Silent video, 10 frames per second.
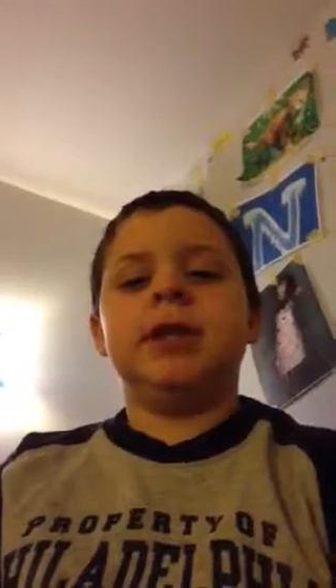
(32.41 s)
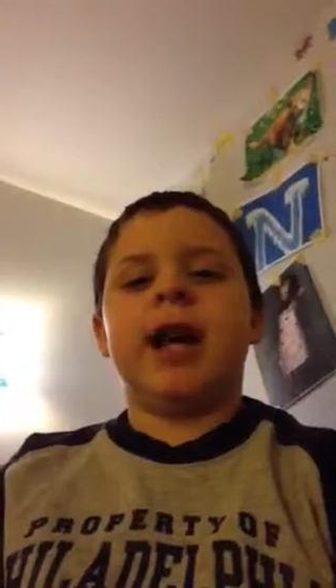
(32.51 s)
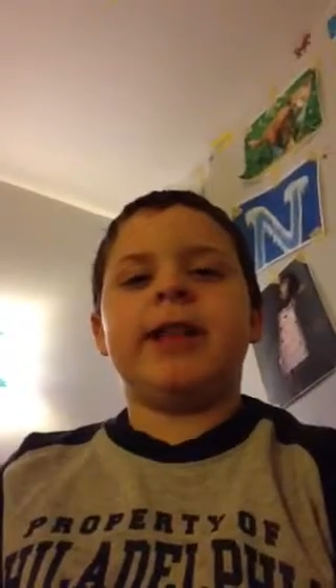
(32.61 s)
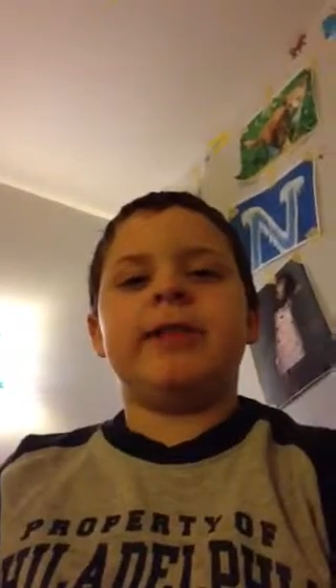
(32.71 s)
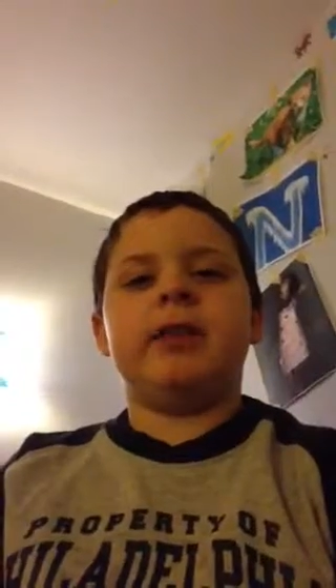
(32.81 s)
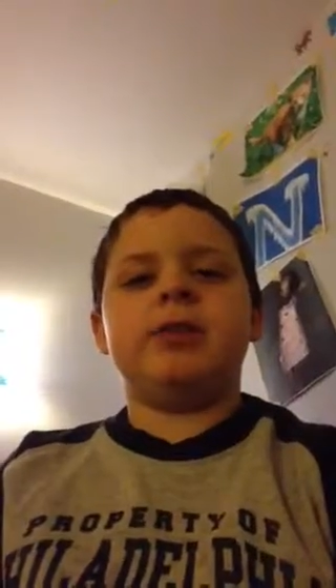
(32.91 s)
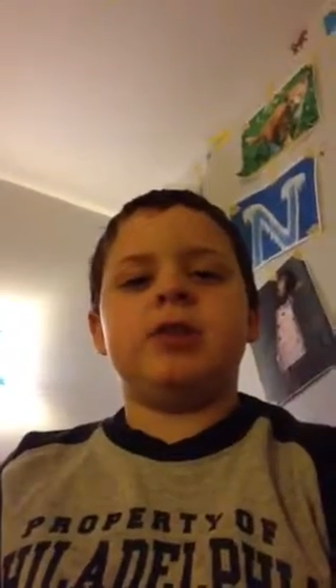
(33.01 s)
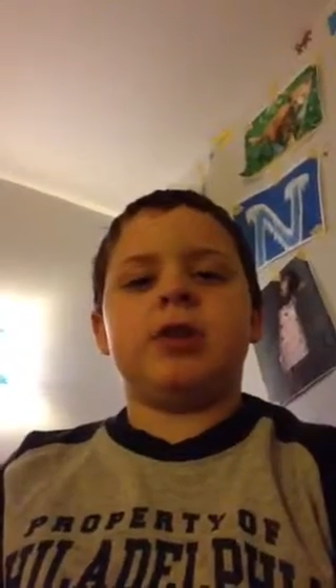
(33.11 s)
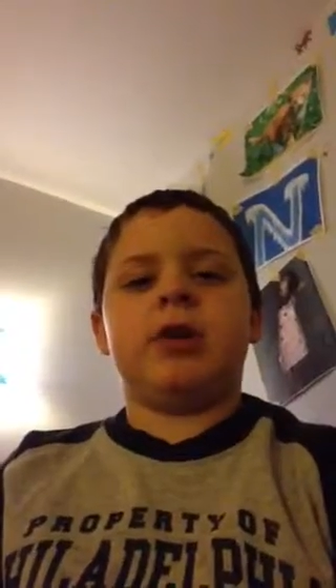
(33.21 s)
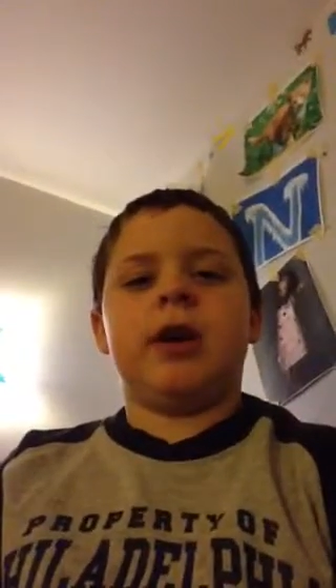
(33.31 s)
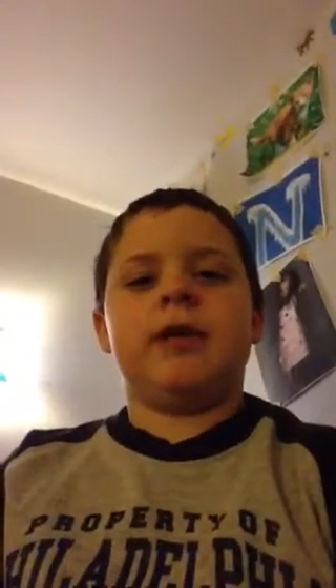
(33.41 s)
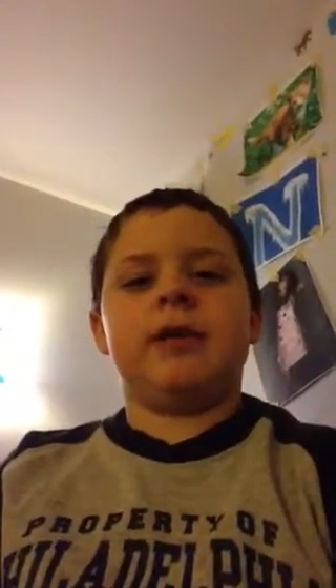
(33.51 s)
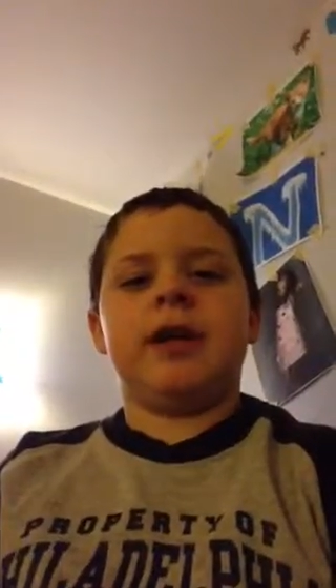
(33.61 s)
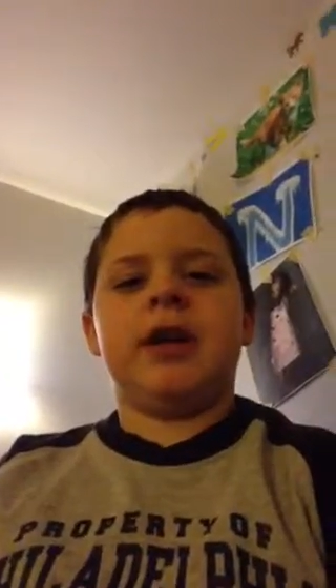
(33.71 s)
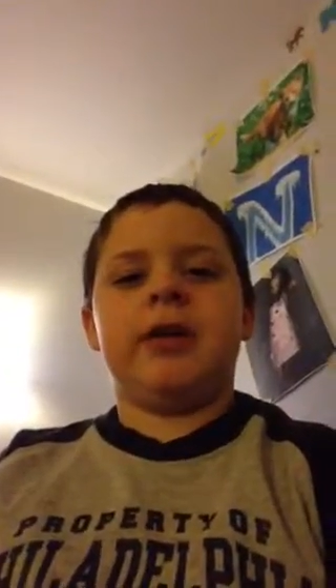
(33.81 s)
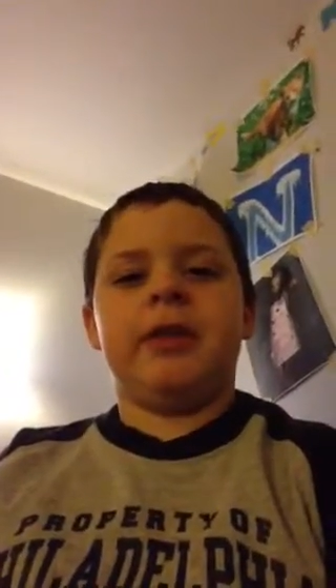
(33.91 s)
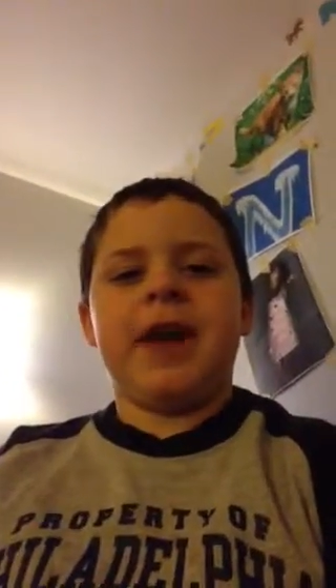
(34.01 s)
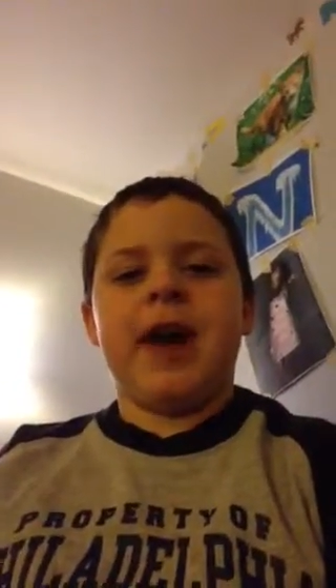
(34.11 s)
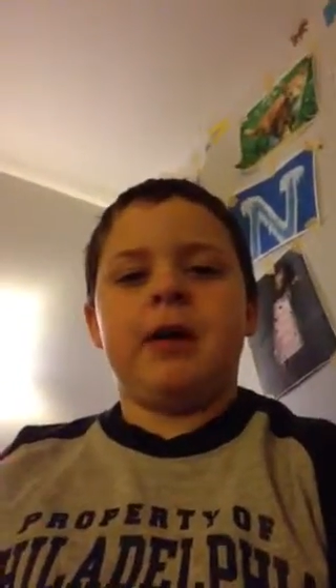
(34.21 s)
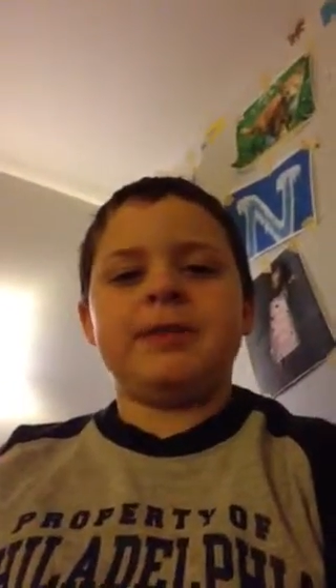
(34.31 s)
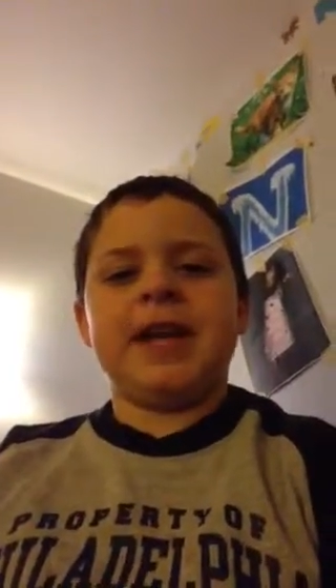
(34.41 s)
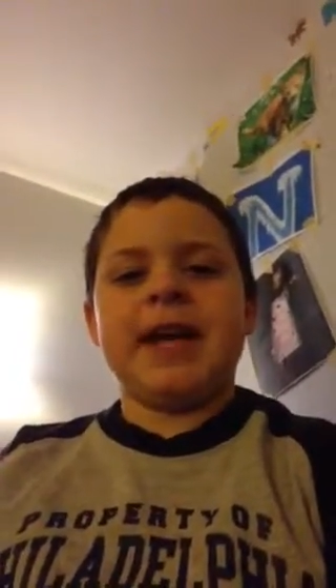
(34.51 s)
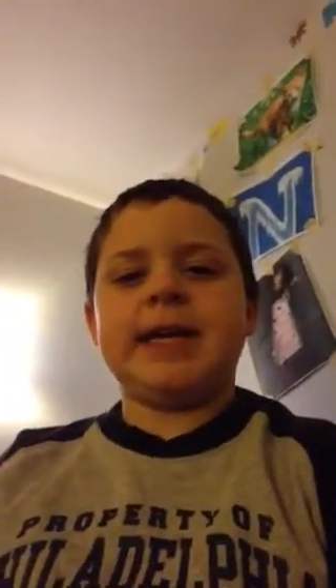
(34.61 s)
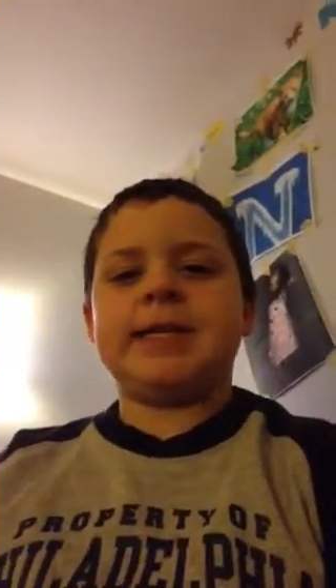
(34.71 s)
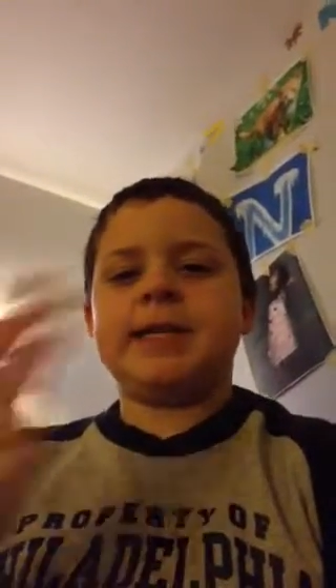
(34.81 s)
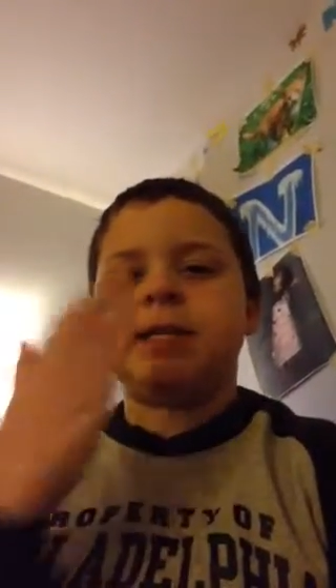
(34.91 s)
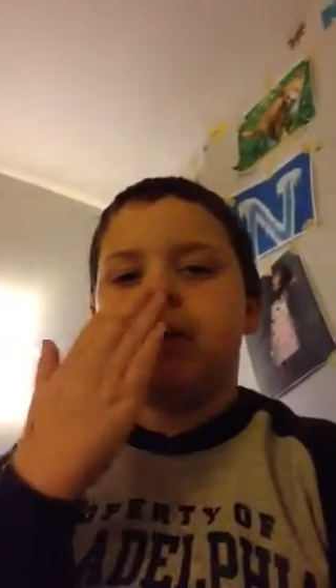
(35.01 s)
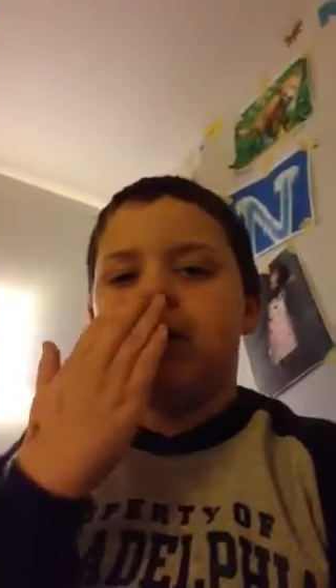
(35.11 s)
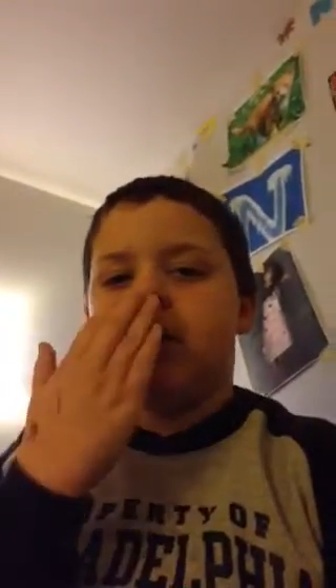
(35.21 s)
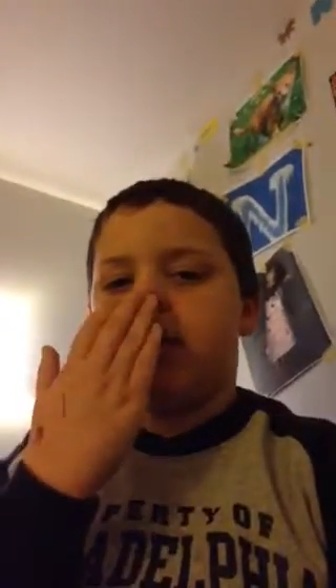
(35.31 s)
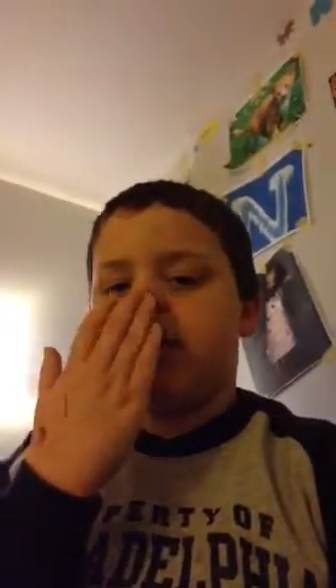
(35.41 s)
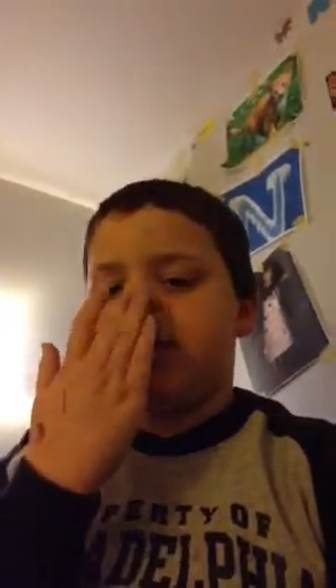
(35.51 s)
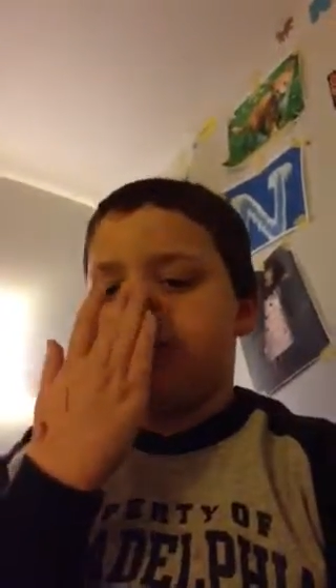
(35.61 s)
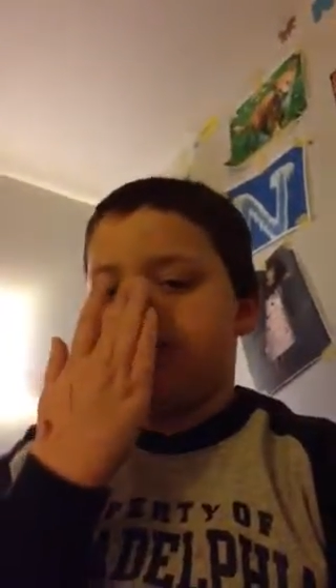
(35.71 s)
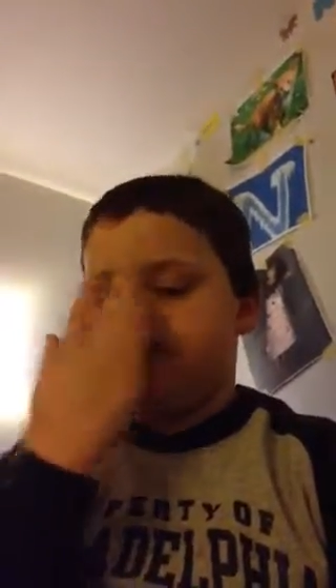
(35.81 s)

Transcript: I deleted all the outtakes already.